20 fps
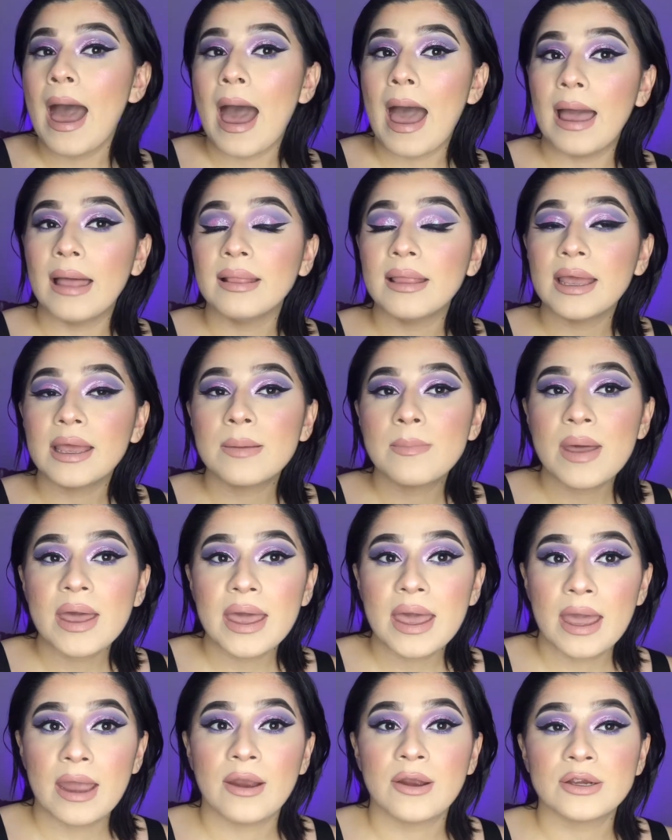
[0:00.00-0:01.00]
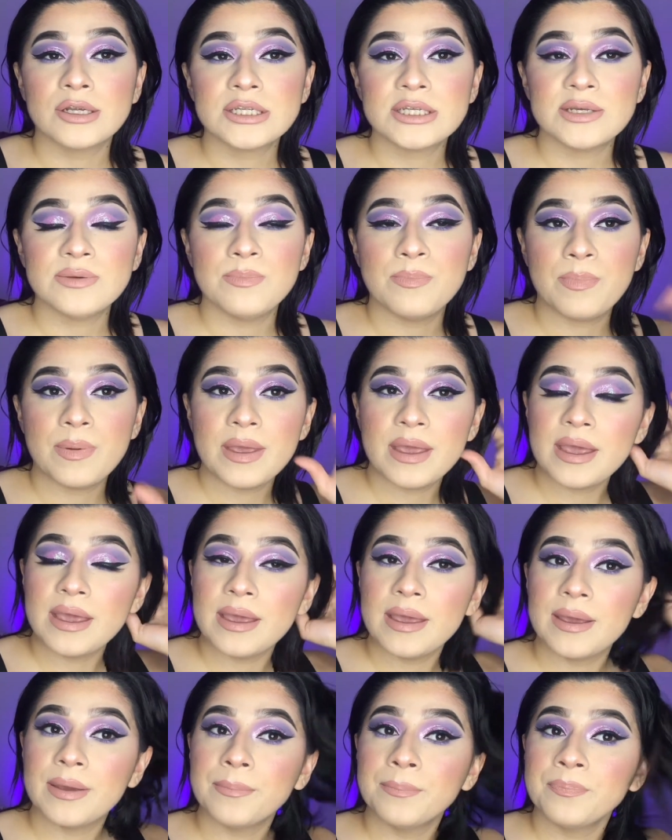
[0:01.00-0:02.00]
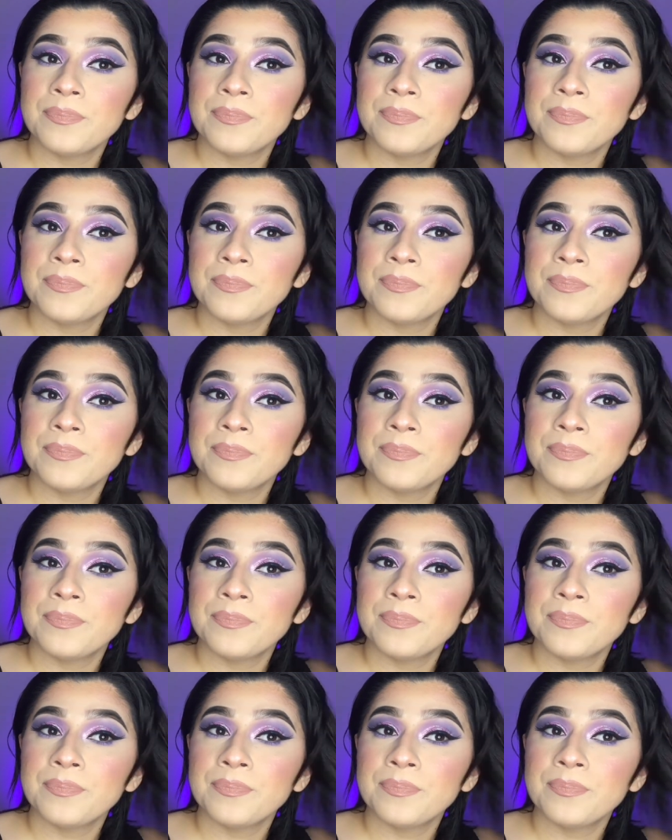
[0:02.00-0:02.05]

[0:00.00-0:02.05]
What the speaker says: I like my hair to be